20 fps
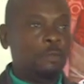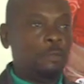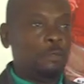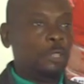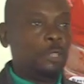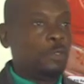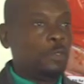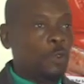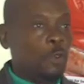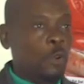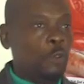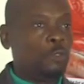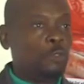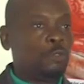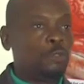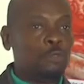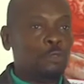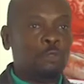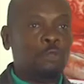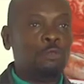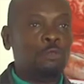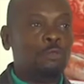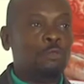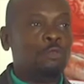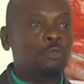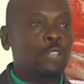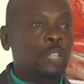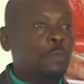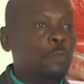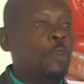We go to
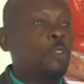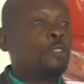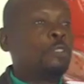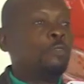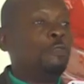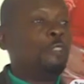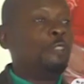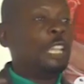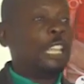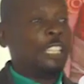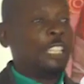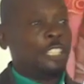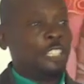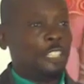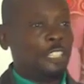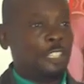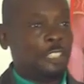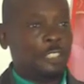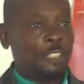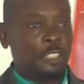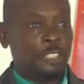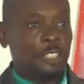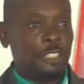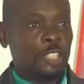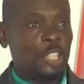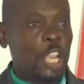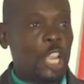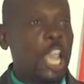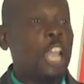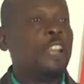remote villages
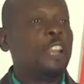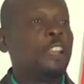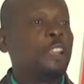and